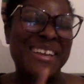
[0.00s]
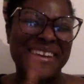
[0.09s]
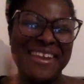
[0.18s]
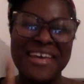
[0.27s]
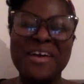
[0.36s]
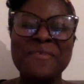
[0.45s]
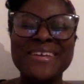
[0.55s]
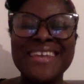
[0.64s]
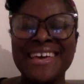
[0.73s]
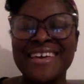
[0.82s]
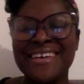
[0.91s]
No
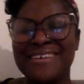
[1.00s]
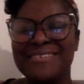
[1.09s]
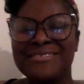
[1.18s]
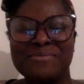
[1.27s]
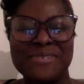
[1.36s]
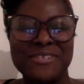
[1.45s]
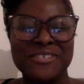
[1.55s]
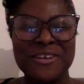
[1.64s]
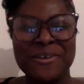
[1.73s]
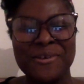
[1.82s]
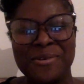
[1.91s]
one else but
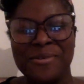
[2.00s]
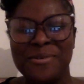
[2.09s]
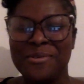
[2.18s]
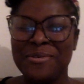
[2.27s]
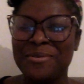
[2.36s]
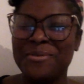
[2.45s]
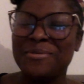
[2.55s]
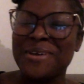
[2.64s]
you.